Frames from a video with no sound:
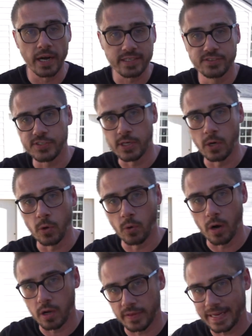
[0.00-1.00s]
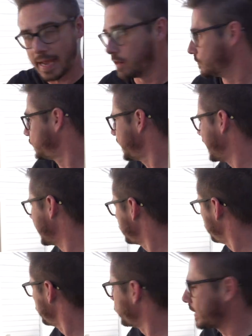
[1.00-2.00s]
right, so on the outside,
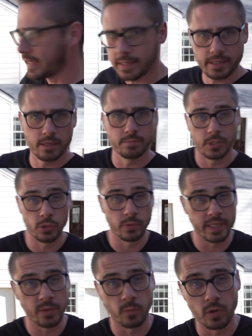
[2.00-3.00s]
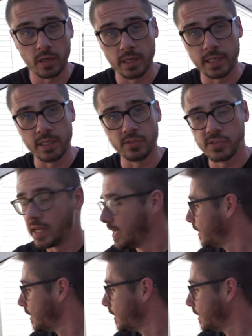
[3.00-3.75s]
what we ended up doing was